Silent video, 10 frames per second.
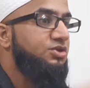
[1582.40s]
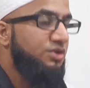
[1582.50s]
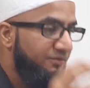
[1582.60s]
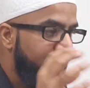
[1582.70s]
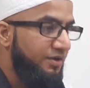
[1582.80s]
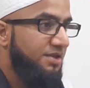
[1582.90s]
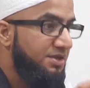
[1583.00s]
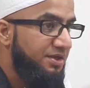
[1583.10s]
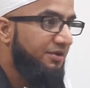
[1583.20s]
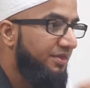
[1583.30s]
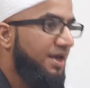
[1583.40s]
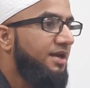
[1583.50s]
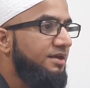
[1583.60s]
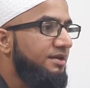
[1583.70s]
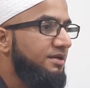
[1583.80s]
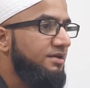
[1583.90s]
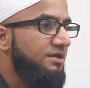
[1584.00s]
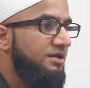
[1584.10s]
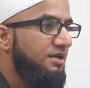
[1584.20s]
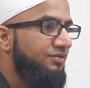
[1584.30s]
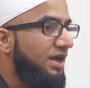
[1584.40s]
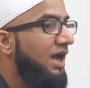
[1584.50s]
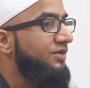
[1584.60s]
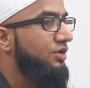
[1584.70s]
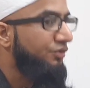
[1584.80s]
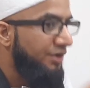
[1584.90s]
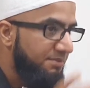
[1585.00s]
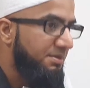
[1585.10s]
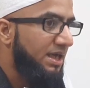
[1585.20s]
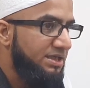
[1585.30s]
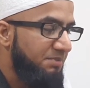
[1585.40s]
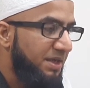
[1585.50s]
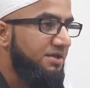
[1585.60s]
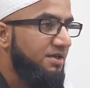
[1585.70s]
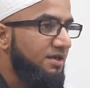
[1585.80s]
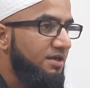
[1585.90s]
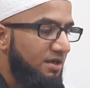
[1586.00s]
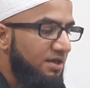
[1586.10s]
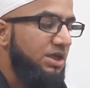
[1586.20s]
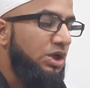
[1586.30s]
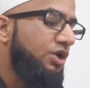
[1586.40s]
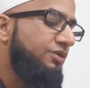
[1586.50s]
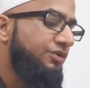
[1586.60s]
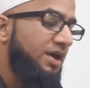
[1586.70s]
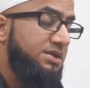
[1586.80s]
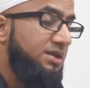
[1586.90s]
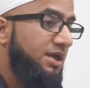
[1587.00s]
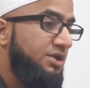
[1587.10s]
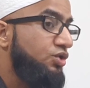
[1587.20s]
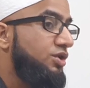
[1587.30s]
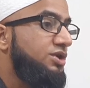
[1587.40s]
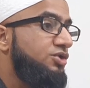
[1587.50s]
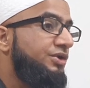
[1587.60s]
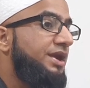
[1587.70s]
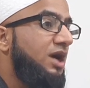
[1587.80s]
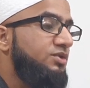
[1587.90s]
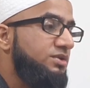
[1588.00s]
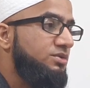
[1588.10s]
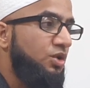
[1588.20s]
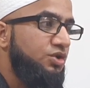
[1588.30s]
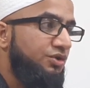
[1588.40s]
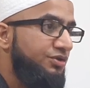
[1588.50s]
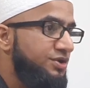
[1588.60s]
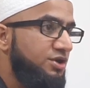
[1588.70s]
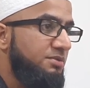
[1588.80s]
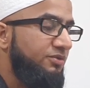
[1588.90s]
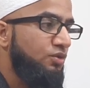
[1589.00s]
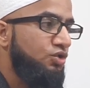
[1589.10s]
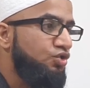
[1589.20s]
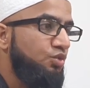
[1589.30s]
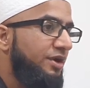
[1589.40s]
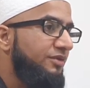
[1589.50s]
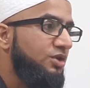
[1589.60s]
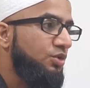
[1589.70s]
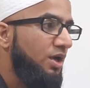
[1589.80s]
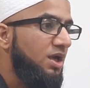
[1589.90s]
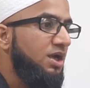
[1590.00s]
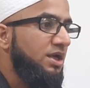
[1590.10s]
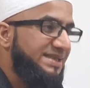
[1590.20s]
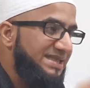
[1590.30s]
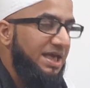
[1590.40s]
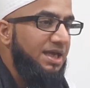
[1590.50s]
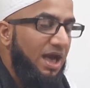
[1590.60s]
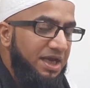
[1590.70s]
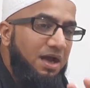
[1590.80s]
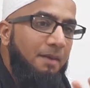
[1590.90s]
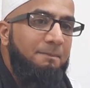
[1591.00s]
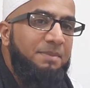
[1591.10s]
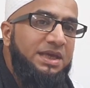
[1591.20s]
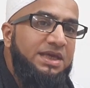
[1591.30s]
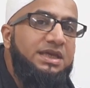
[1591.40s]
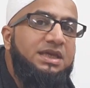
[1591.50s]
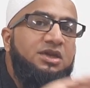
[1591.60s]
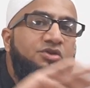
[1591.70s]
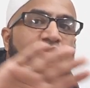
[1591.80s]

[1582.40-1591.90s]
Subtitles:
to them first, there and then, if they haven't already been explained. I said, look, first thing is you need to renounce. Were you a Christian before, Jew, whatever you were? Say, I completely